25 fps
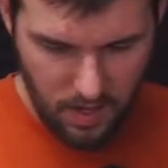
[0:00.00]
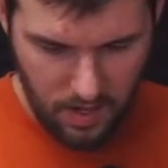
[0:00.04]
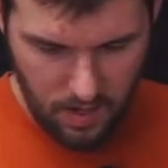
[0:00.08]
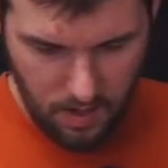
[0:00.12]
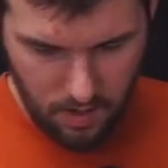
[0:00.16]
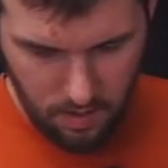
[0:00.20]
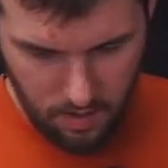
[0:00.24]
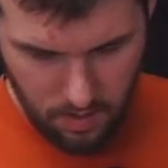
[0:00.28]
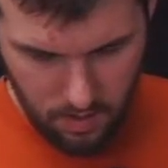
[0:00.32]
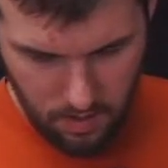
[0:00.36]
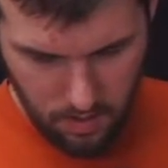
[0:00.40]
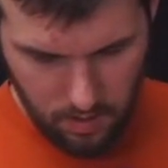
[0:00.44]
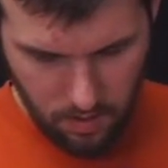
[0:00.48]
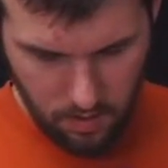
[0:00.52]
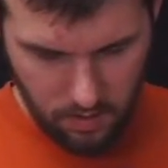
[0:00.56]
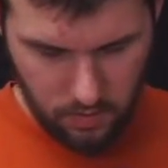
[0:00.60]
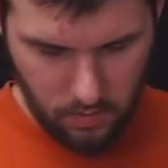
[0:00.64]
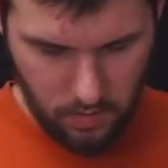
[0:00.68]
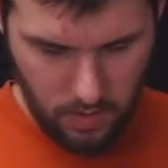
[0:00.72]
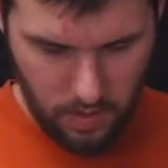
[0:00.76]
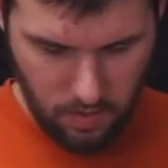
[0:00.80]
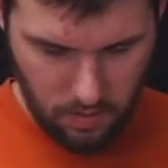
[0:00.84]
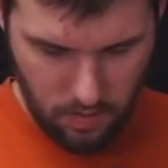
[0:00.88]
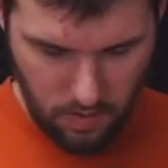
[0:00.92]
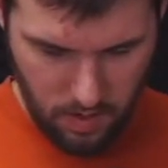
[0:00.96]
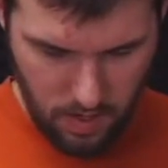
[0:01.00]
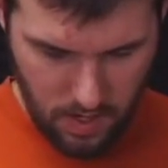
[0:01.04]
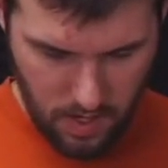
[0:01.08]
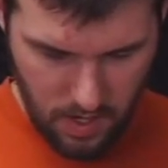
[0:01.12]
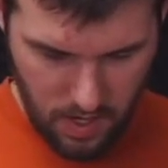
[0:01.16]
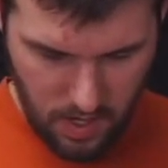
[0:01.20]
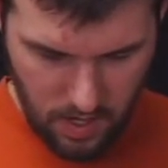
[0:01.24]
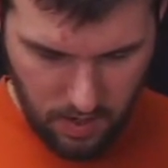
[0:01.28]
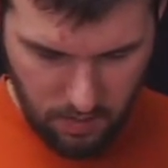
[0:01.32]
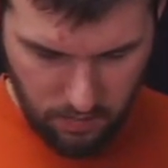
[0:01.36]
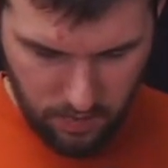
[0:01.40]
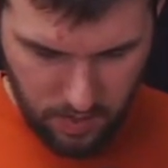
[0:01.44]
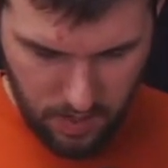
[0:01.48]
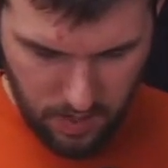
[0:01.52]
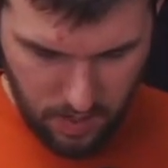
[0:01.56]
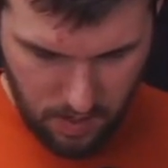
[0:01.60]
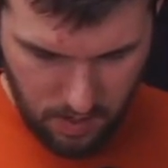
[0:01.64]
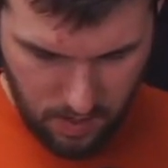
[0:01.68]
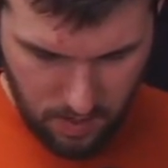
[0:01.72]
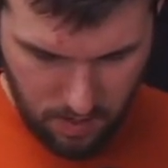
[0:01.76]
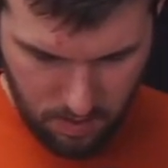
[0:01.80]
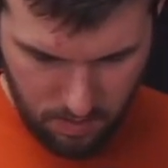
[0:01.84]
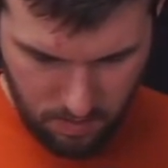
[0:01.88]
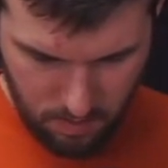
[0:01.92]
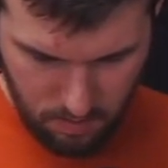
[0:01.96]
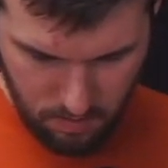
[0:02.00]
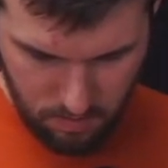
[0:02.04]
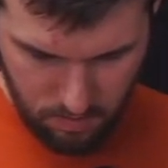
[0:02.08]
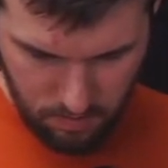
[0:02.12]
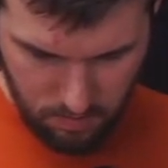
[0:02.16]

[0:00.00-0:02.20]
down there because we don't need it right now.